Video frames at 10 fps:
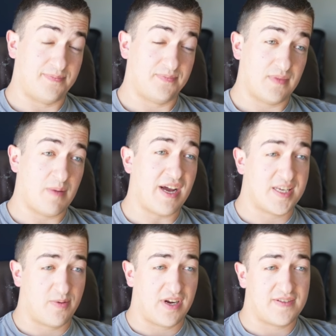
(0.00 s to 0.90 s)
In my
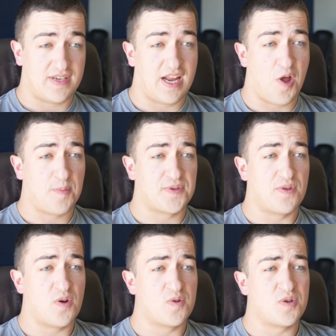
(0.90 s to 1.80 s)
experience, it helps
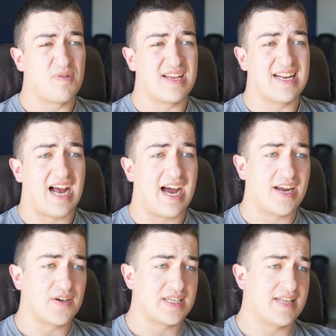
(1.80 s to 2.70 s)
those who need
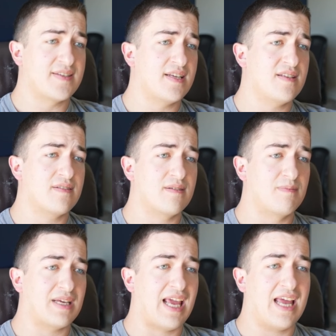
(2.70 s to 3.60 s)
higher intensities
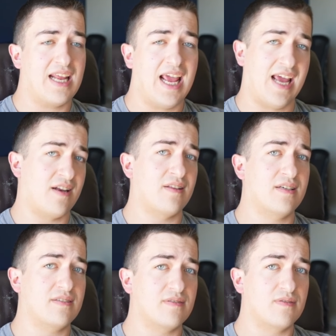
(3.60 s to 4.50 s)
but can't handle
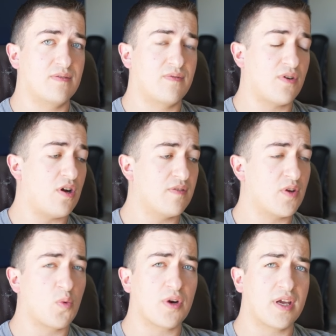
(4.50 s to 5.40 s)
it for all of
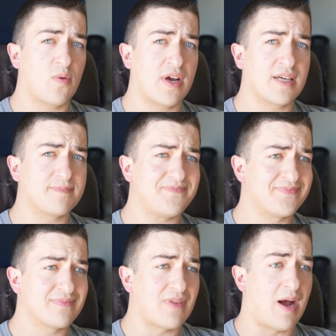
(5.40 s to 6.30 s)
their working weight.
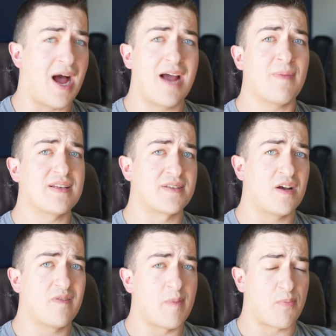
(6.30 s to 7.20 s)
I
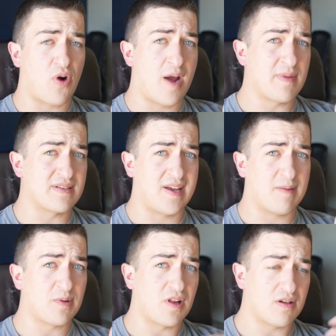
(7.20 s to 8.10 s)
myself am a prime
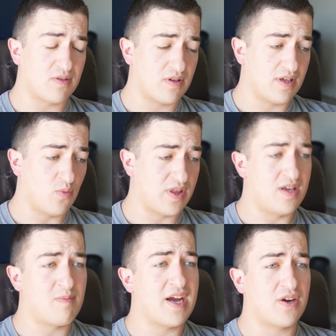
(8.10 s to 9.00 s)
example
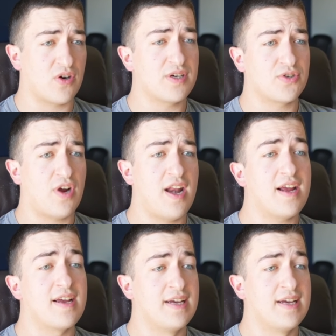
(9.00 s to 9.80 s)
within my current training.